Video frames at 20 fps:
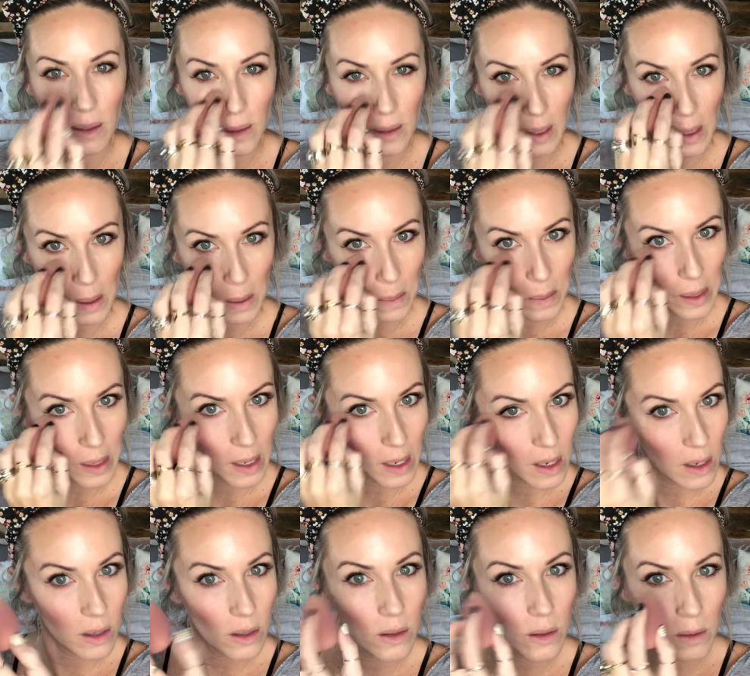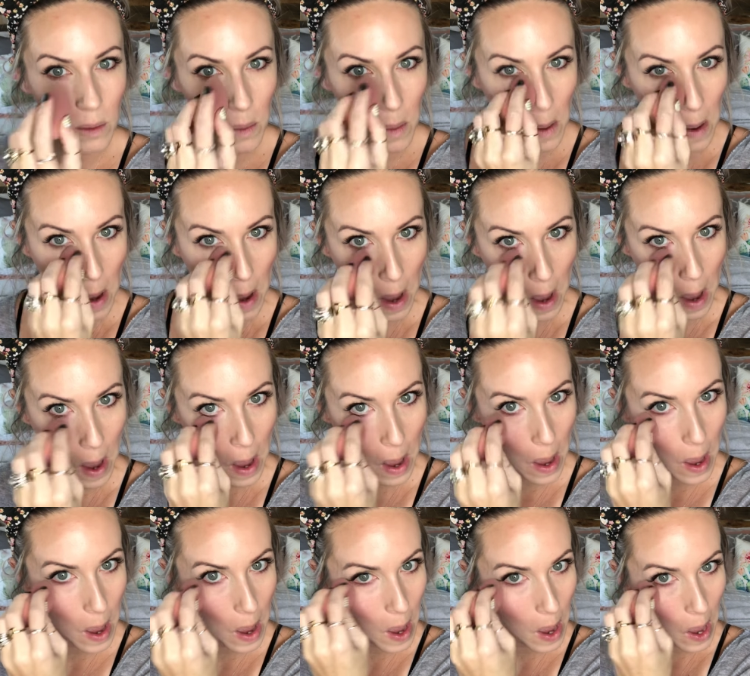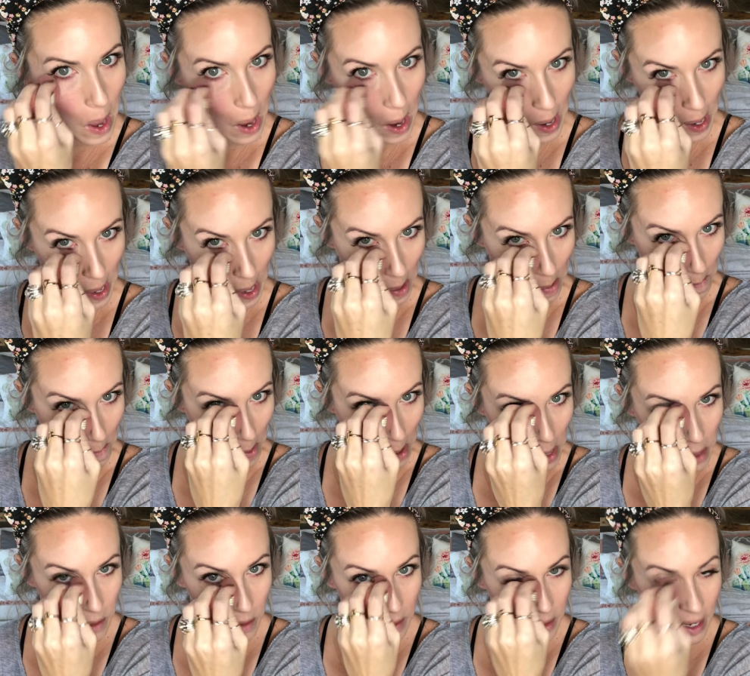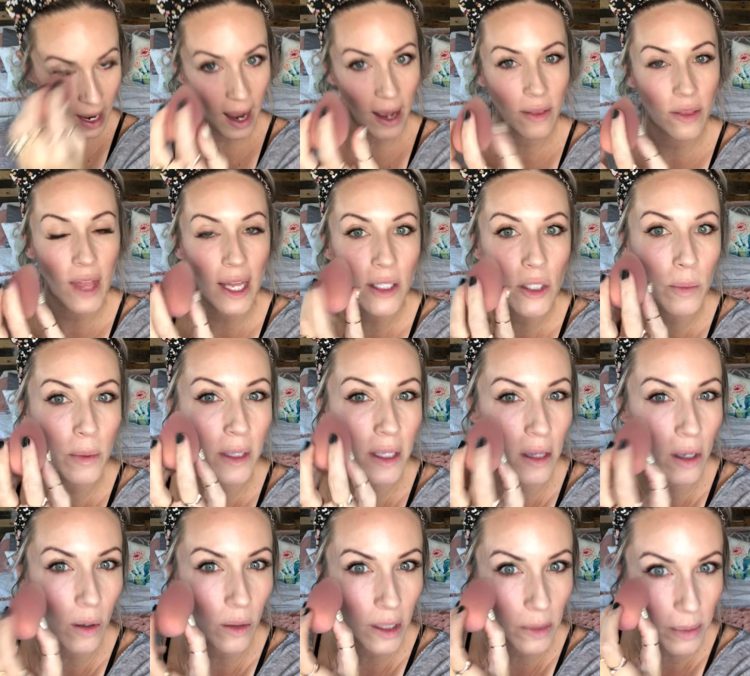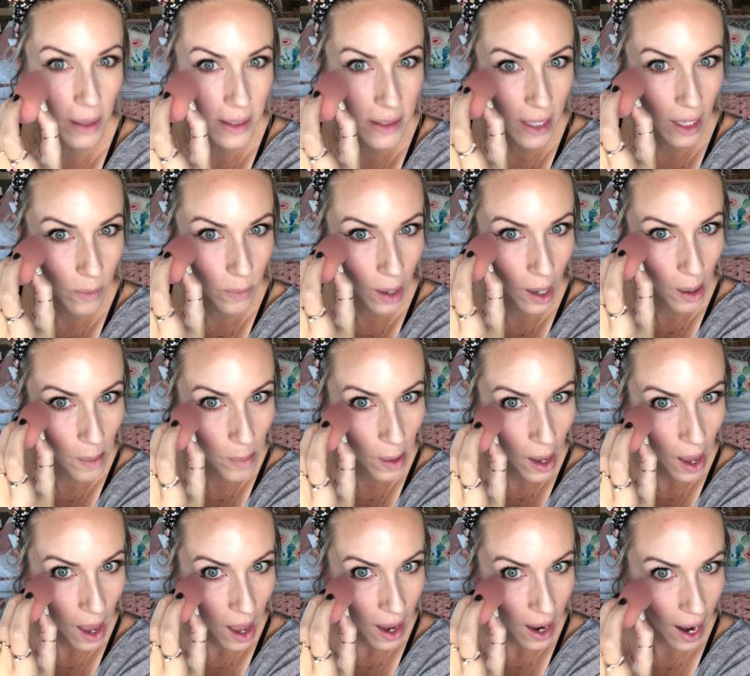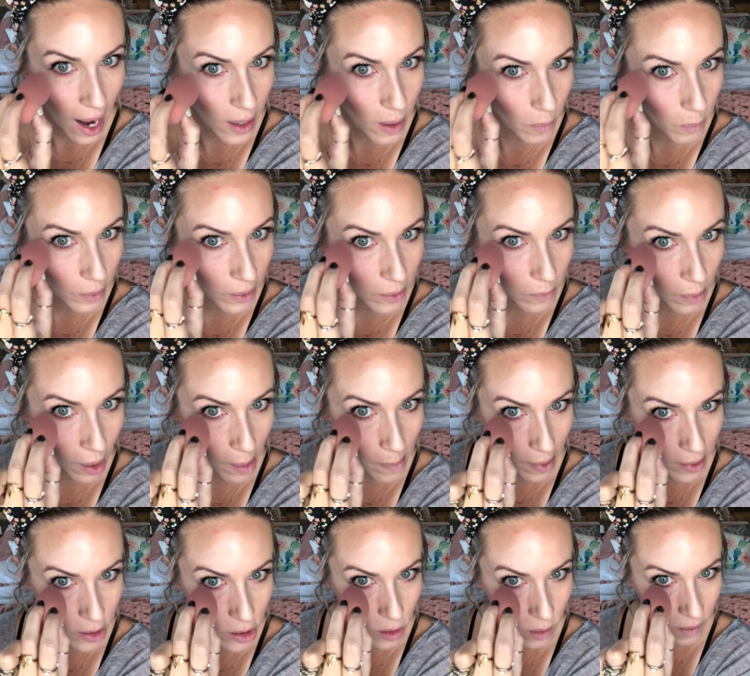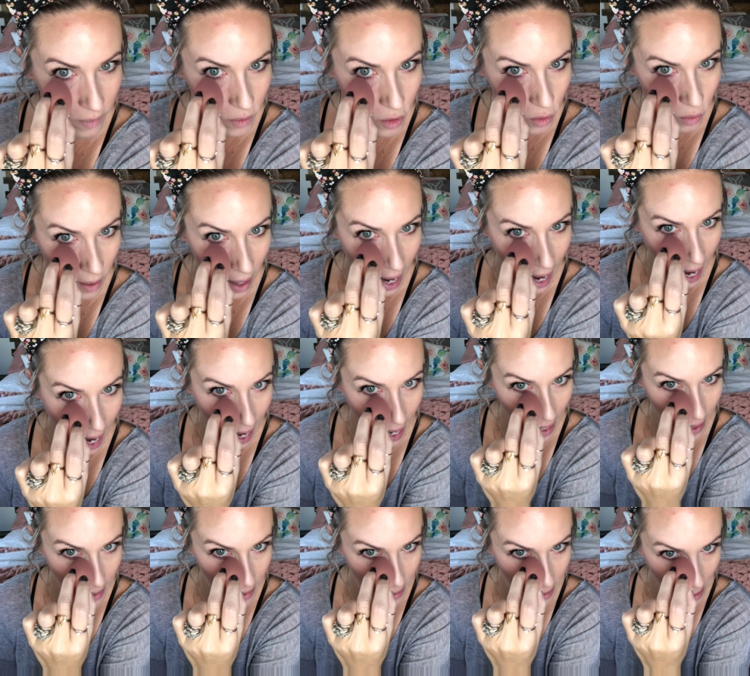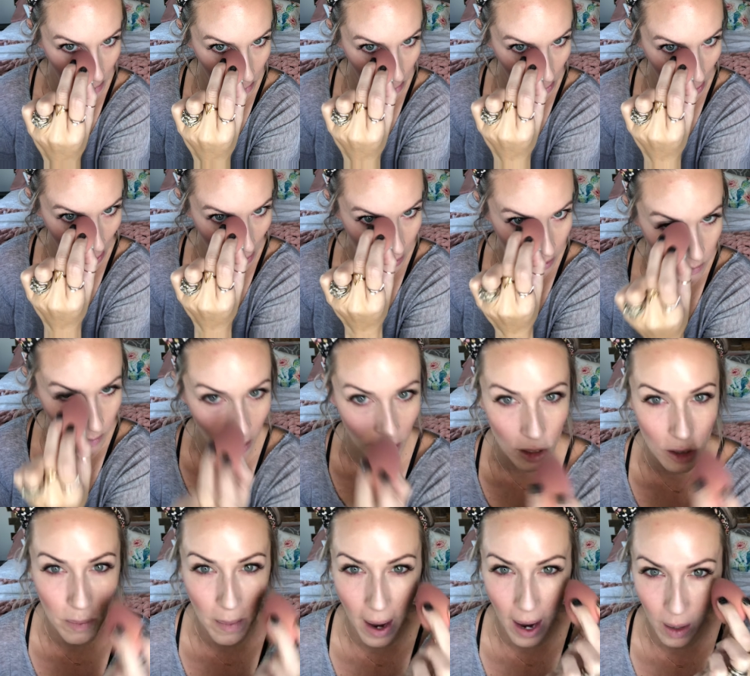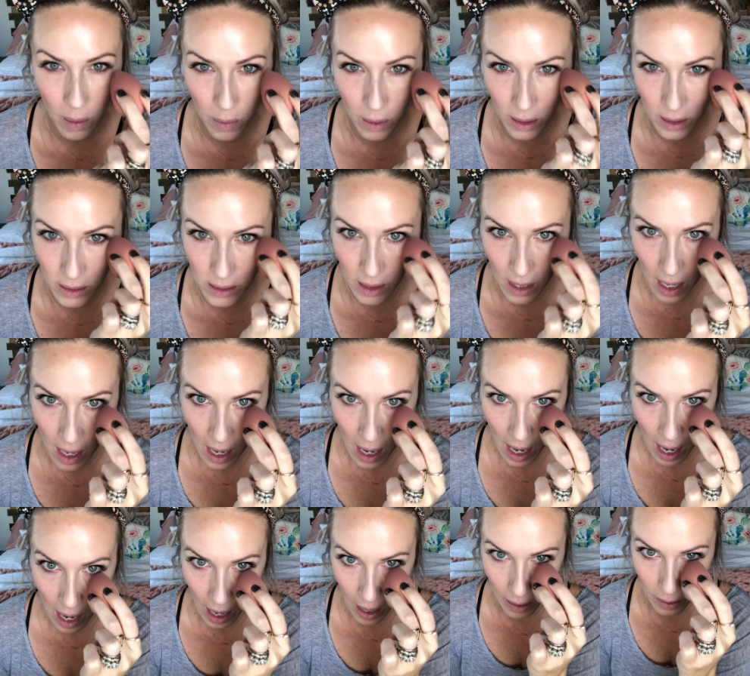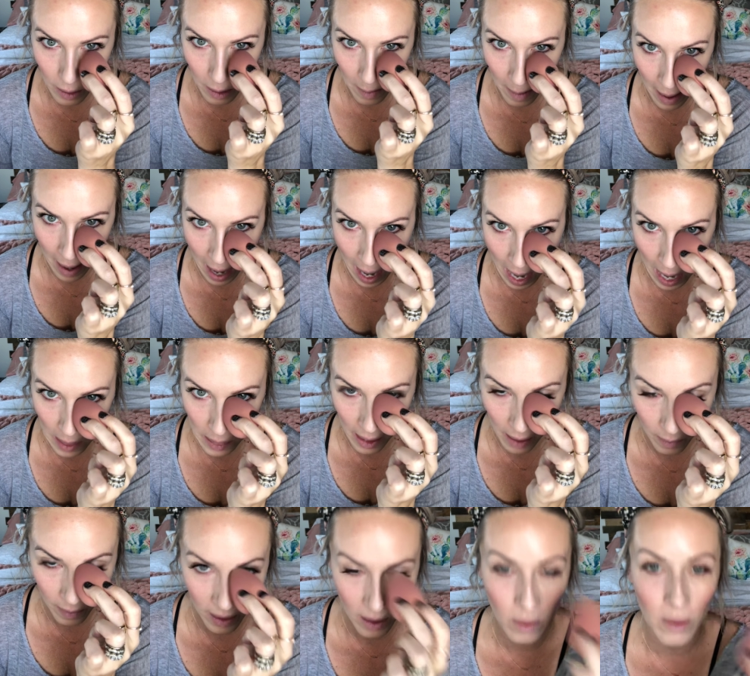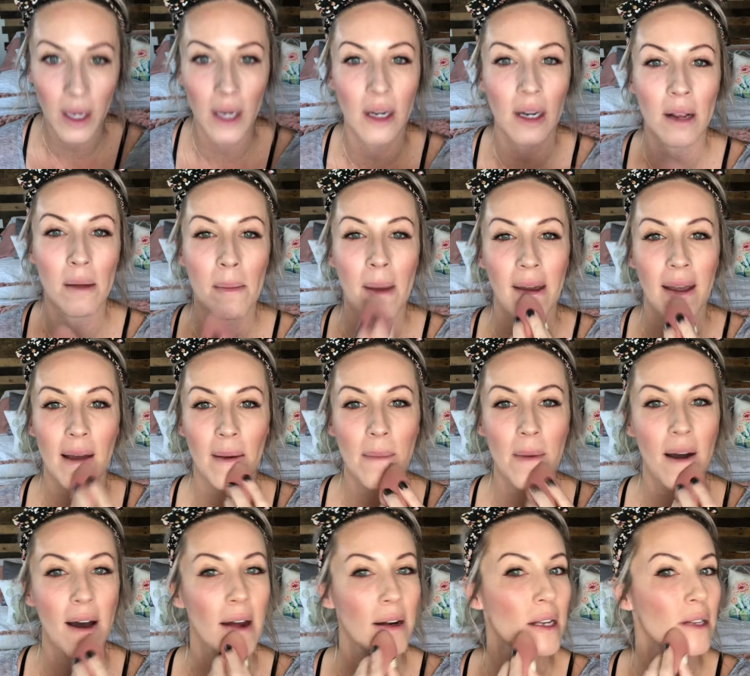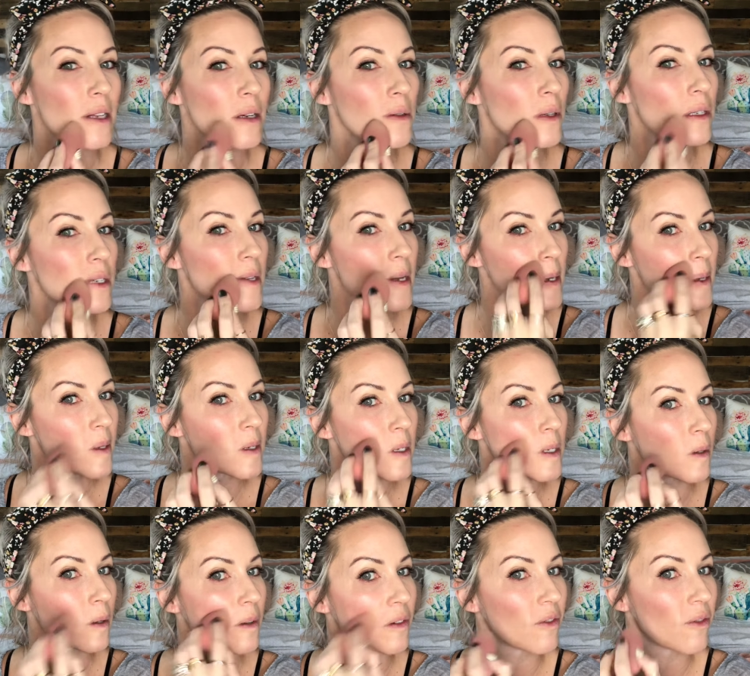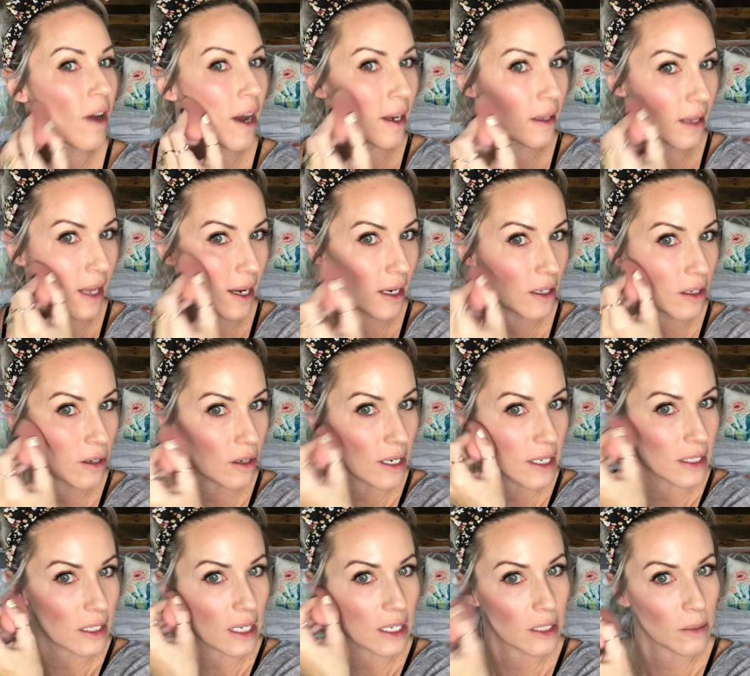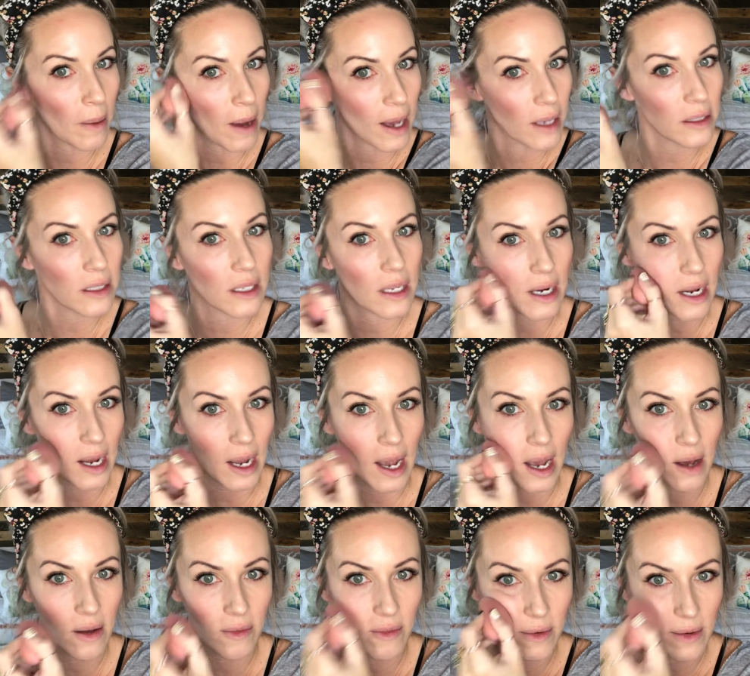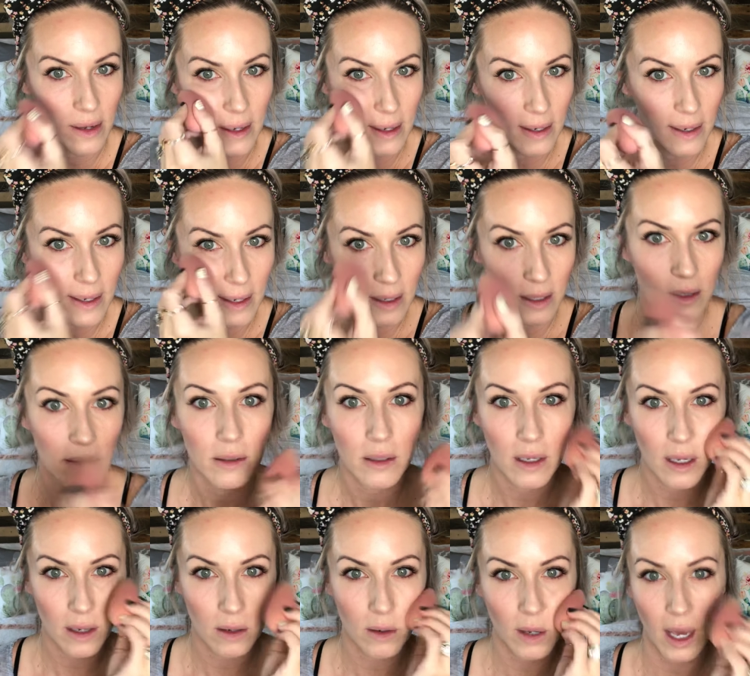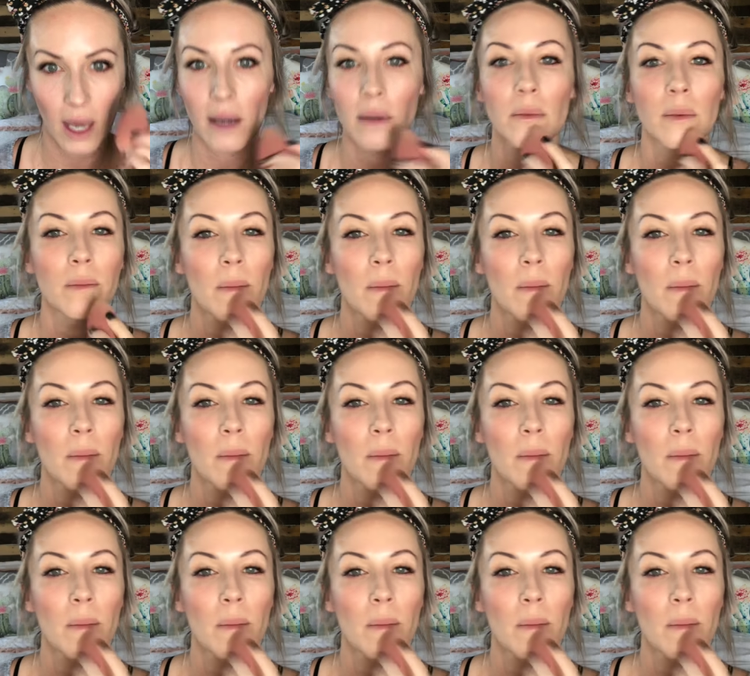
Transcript: There we go. Come under the eye. That's really the only place I rub. I don't really rub, I just sort of drag the tip of that sponge backwards under my eye. That way I don't get any makeup caught in those sort of fine line creasy spots that I have. Okay.